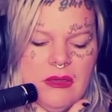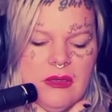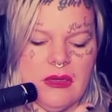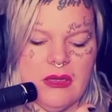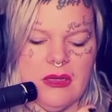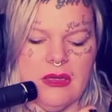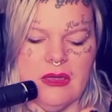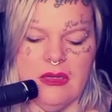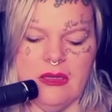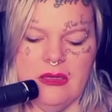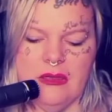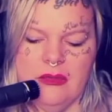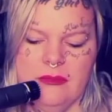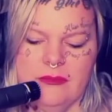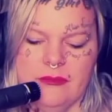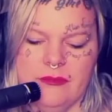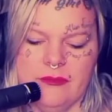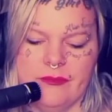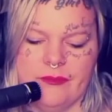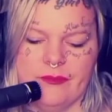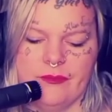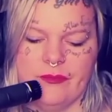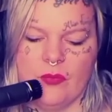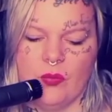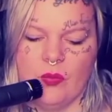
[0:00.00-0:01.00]

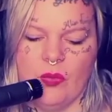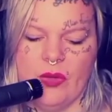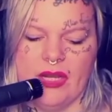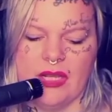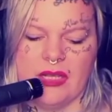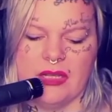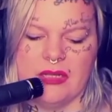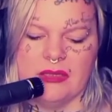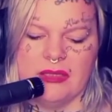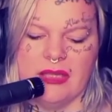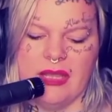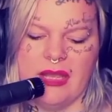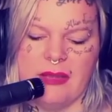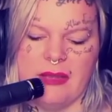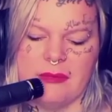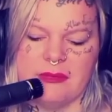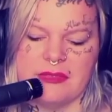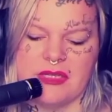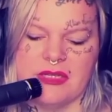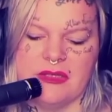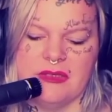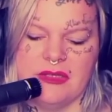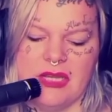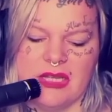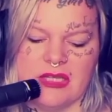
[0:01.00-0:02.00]
when it
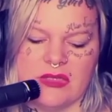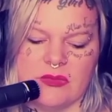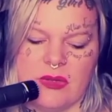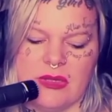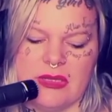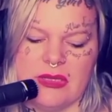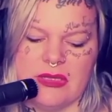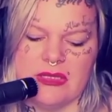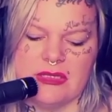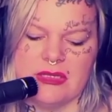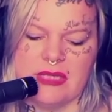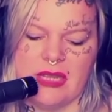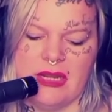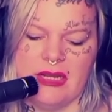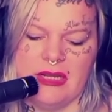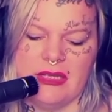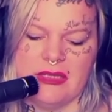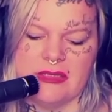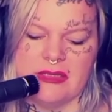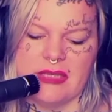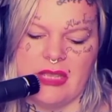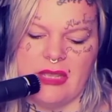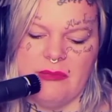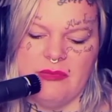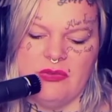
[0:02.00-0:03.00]
collapsed, and that's why the sightings
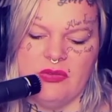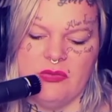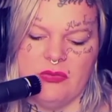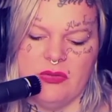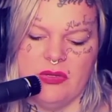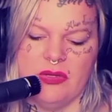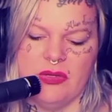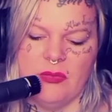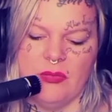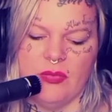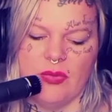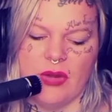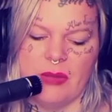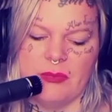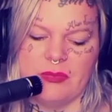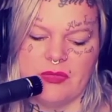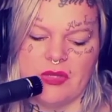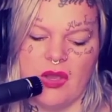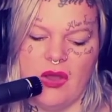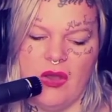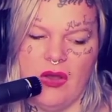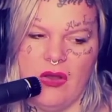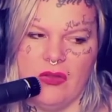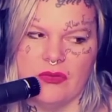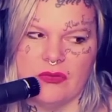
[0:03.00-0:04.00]
came to an abrupt
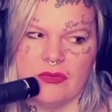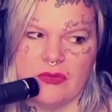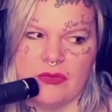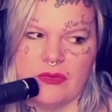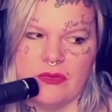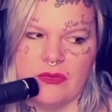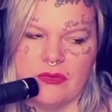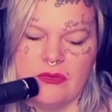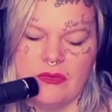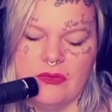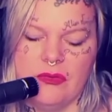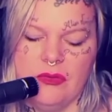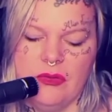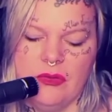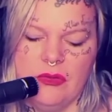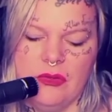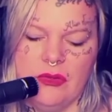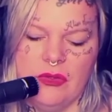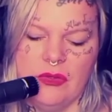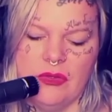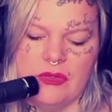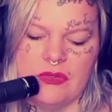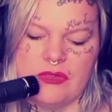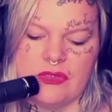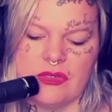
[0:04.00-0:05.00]
halt.
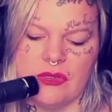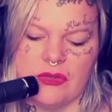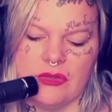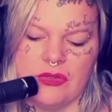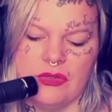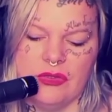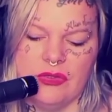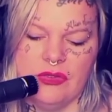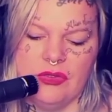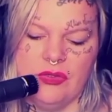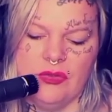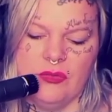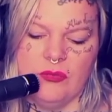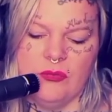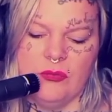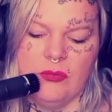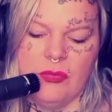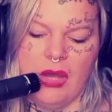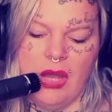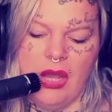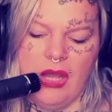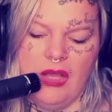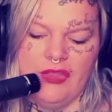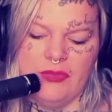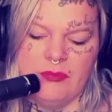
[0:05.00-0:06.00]
So could
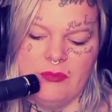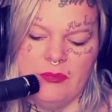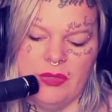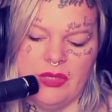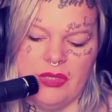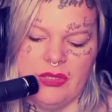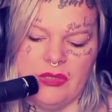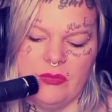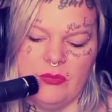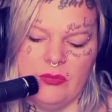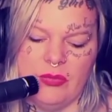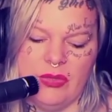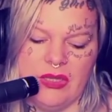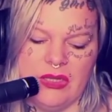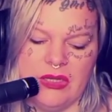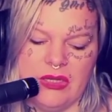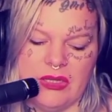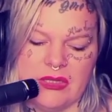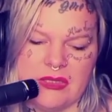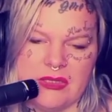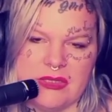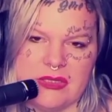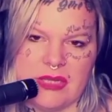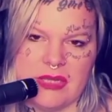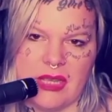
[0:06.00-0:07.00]
Mothman be an
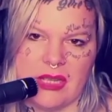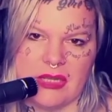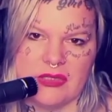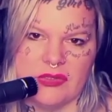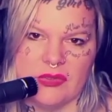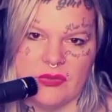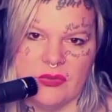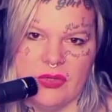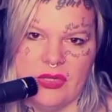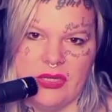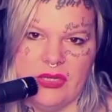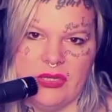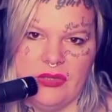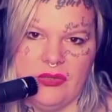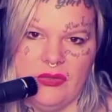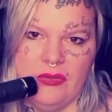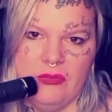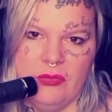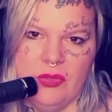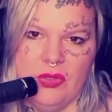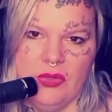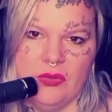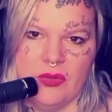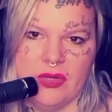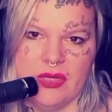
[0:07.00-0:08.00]
insectoid
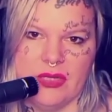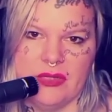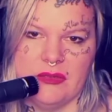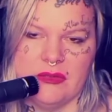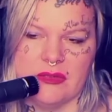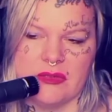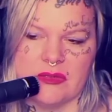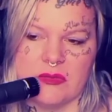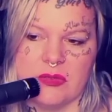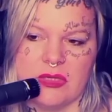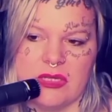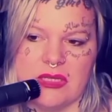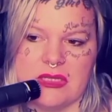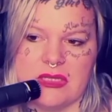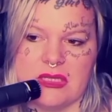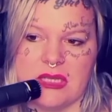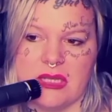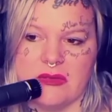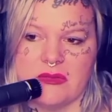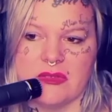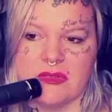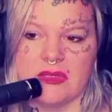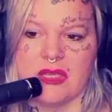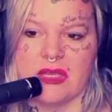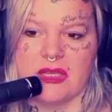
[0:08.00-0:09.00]
humanoid? That's what it
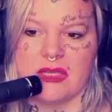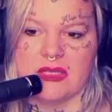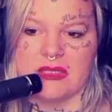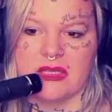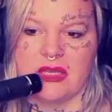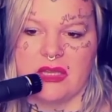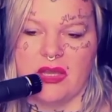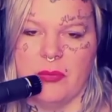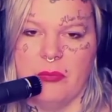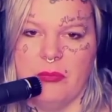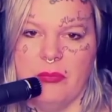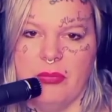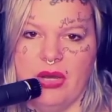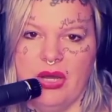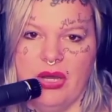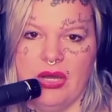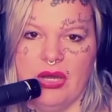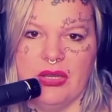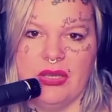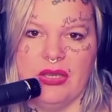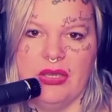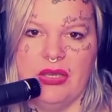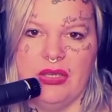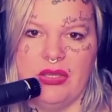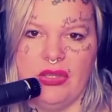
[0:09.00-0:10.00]
sounds like. It's like a
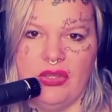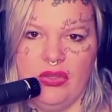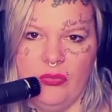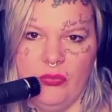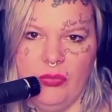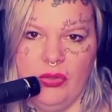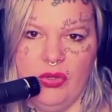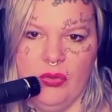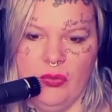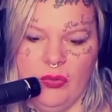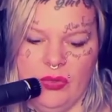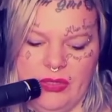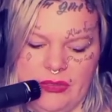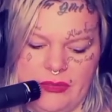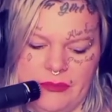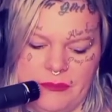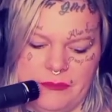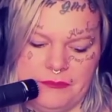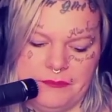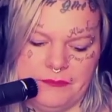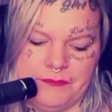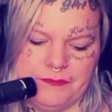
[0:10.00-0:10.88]
bug humanoid.